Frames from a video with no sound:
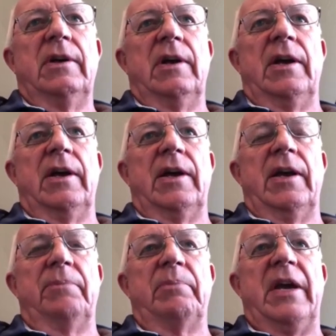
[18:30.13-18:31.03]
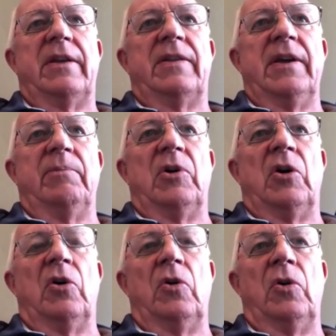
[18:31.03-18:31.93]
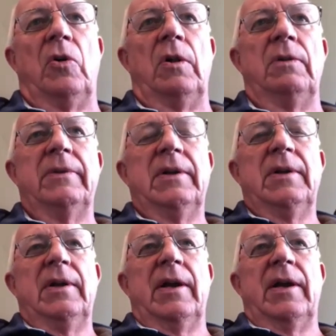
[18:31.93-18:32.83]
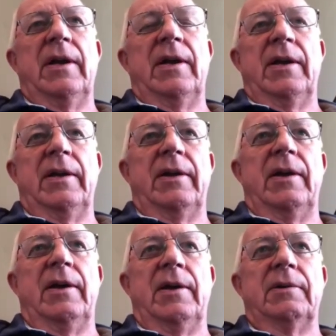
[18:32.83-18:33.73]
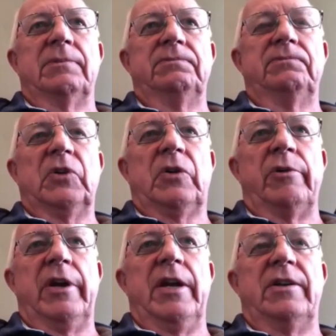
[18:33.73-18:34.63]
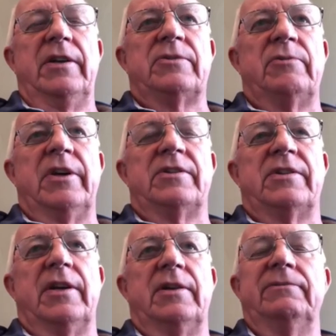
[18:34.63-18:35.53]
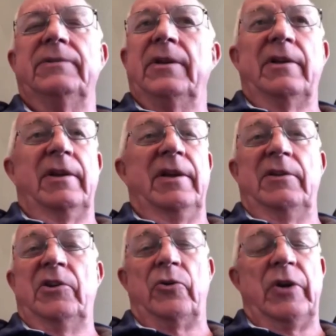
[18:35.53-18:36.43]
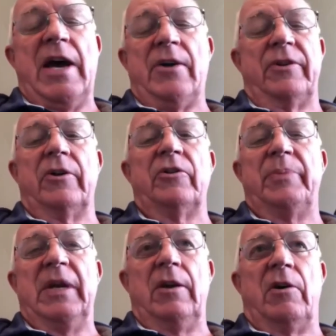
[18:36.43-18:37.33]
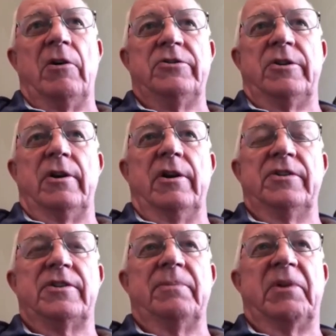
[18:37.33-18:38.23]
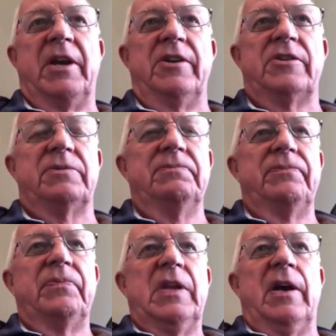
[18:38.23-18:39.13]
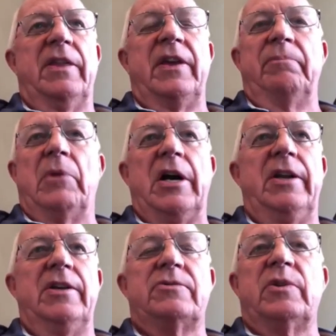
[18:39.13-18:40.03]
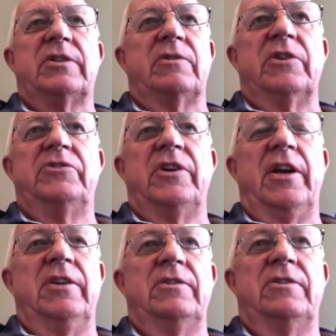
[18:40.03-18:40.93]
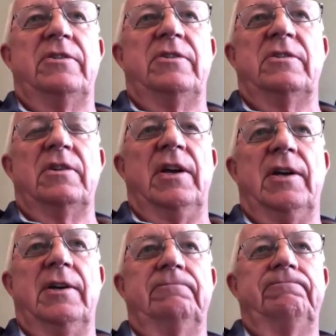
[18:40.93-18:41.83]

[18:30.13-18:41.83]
uh, and make them whole, and uh, create districts that, no doubt, they're going to be larger in some case. I think my district's going to change uh,